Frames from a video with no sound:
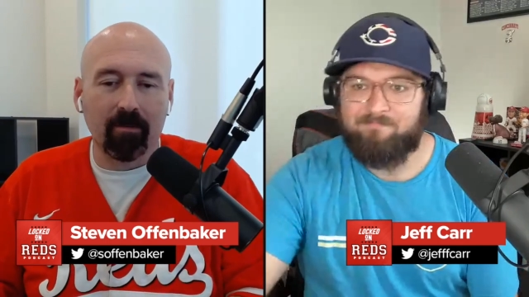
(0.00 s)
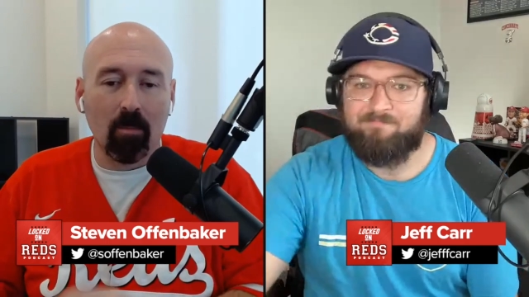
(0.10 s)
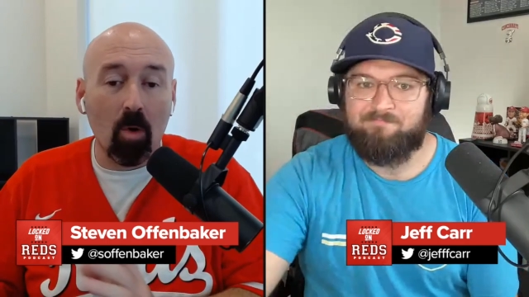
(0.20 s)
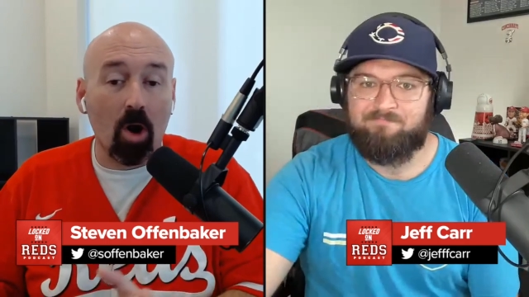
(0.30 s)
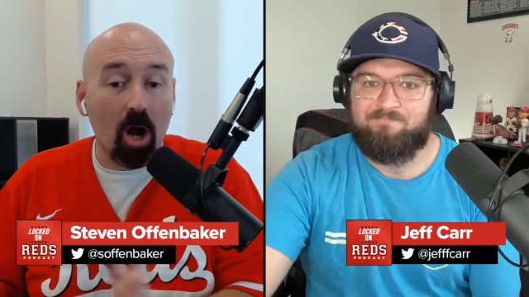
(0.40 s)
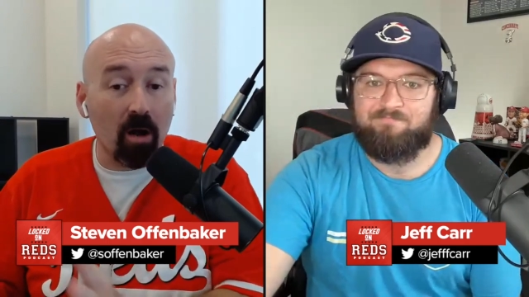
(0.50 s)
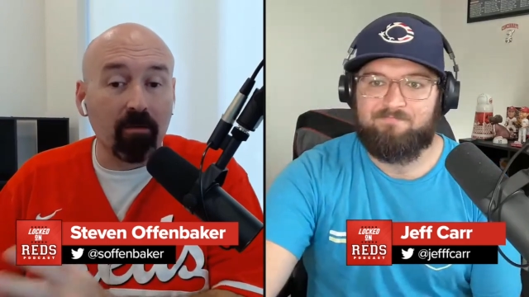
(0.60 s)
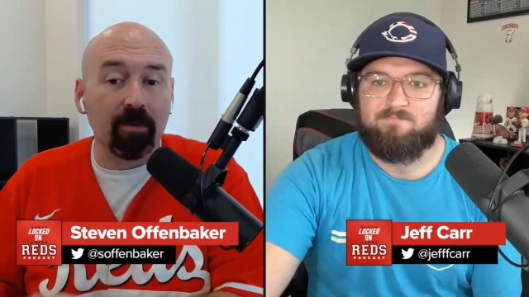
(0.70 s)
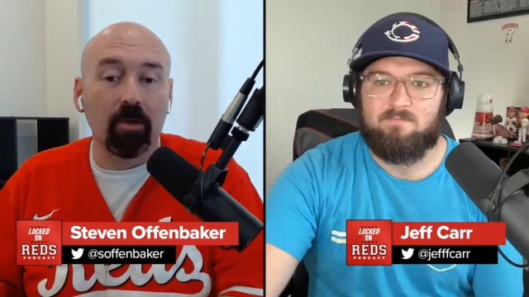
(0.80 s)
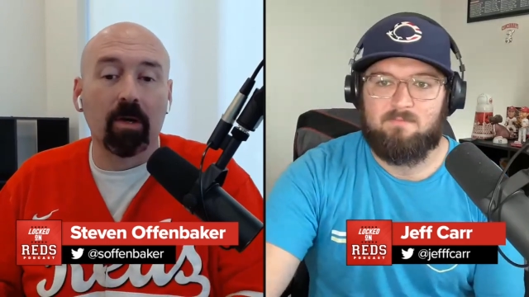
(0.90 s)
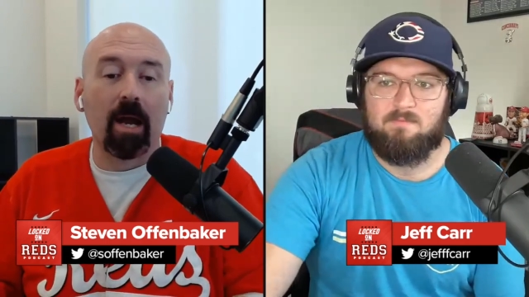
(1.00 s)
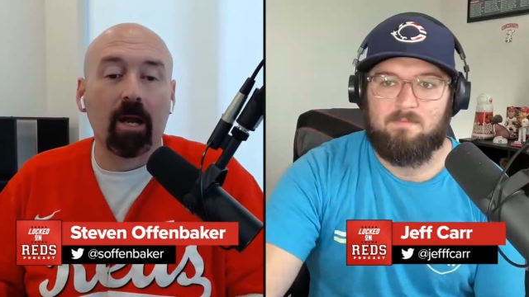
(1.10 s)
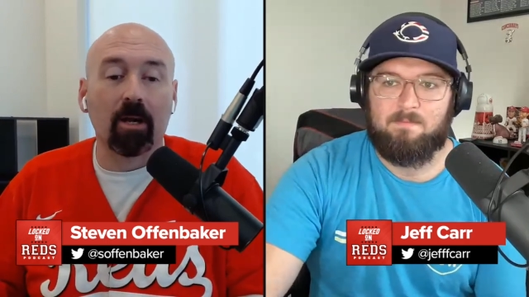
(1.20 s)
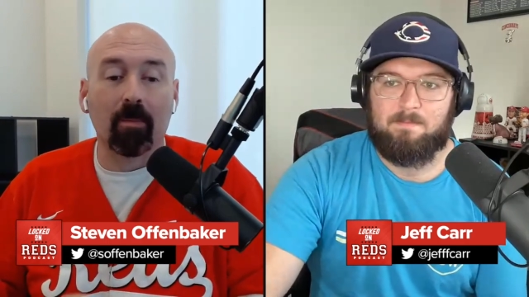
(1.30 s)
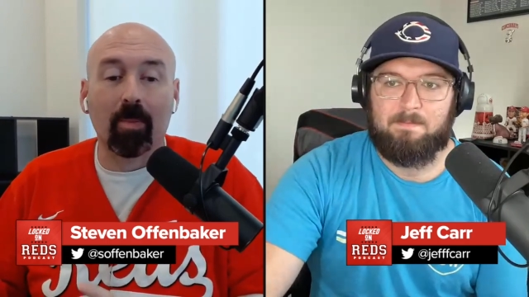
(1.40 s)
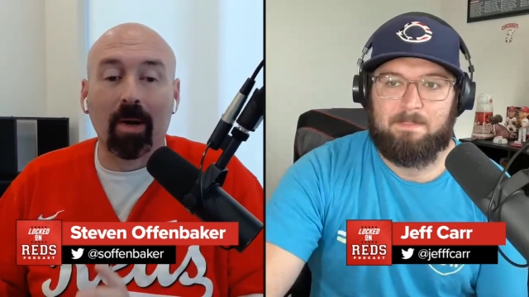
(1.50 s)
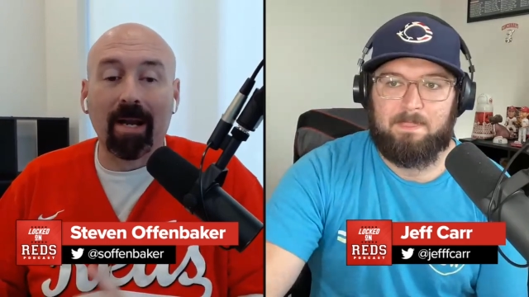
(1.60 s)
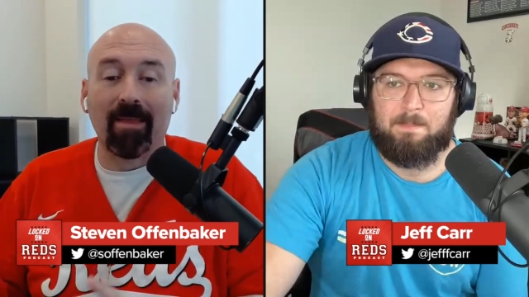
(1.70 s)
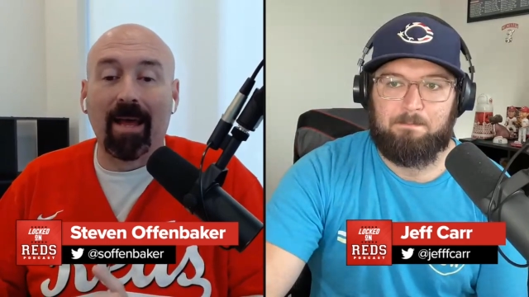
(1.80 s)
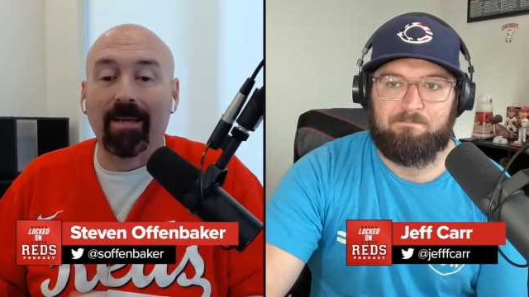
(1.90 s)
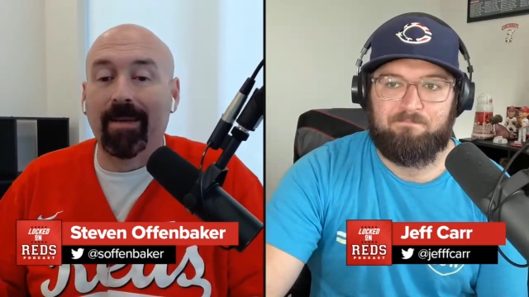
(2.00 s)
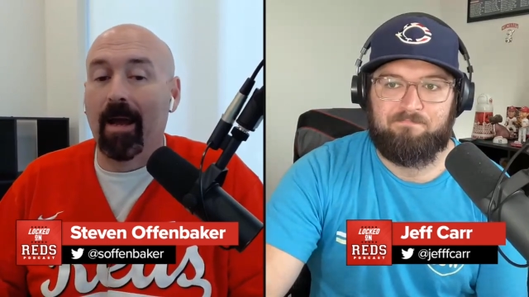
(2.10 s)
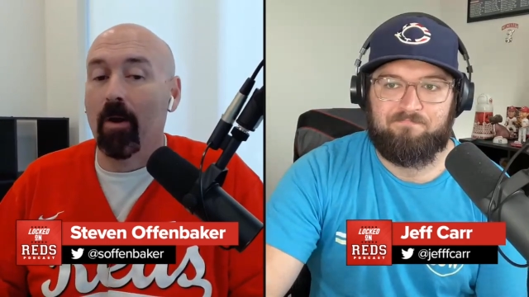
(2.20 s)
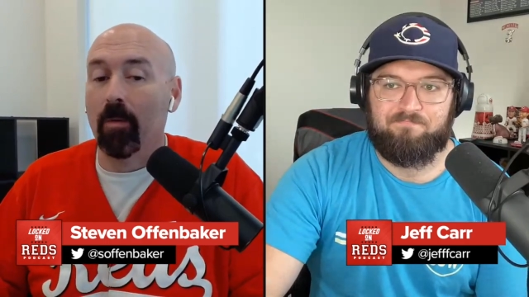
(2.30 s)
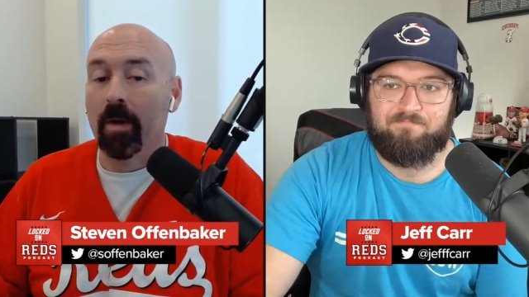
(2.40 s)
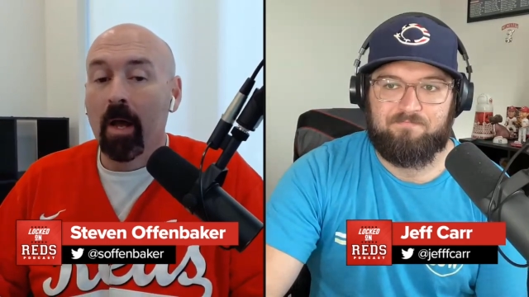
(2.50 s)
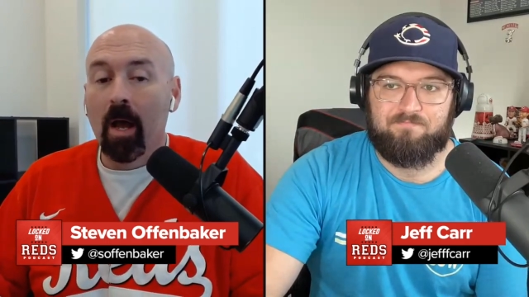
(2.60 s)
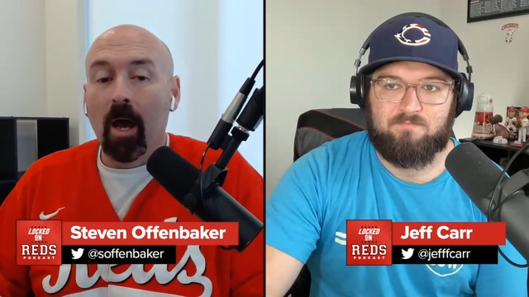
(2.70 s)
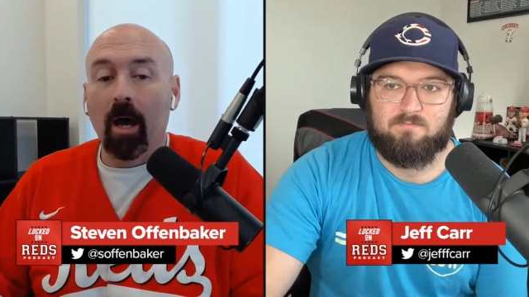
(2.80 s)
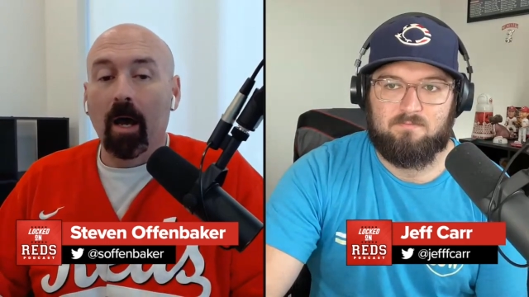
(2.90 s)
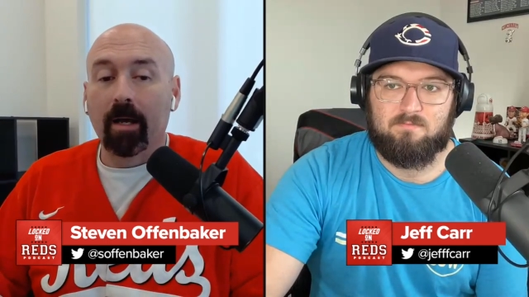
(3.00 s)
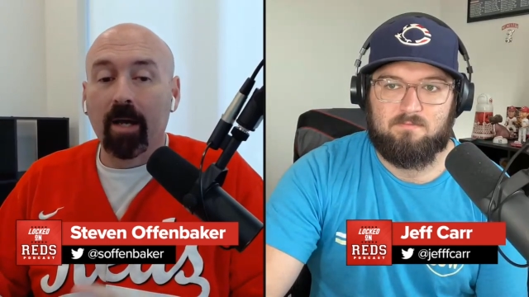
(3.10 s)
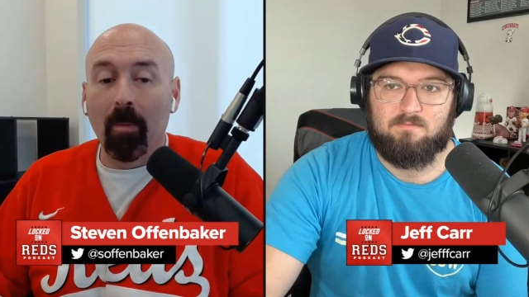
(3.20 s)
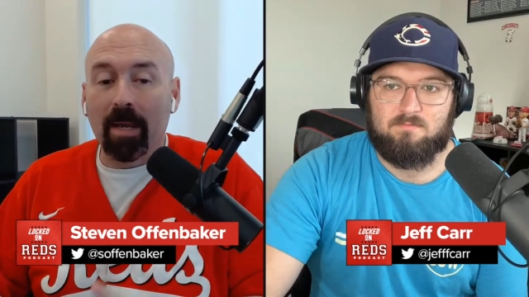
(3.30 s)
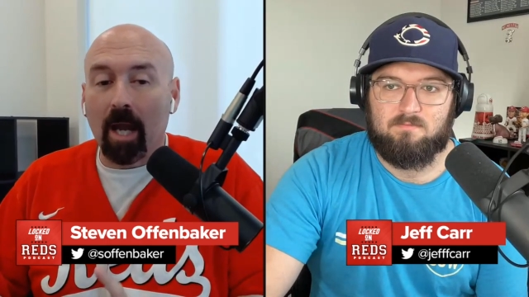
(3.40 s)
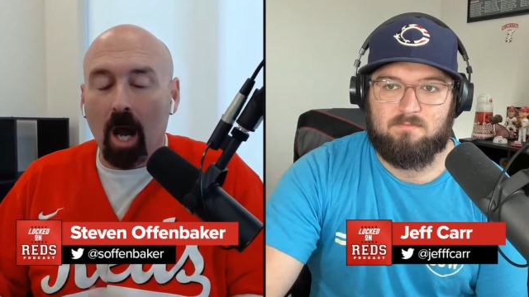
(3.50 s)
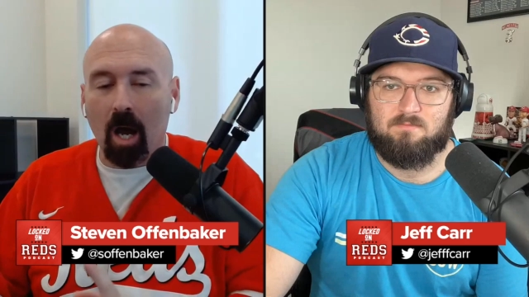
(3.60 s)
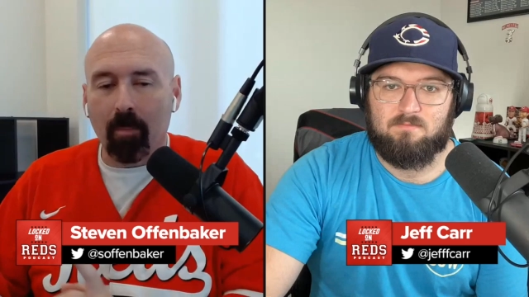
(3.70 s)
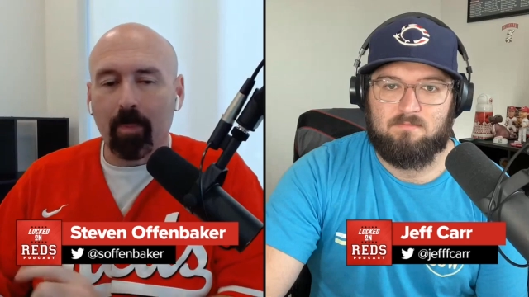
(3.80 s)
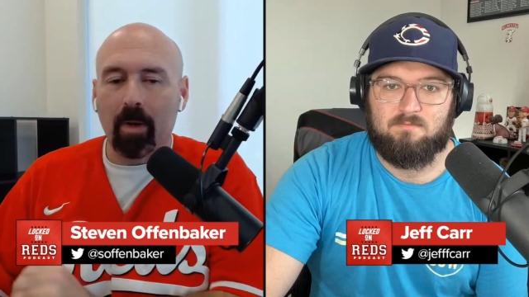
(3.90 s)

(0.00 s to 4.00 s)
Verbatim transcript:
Speaker 1: More of. You and I are going to break that down uh, coming up.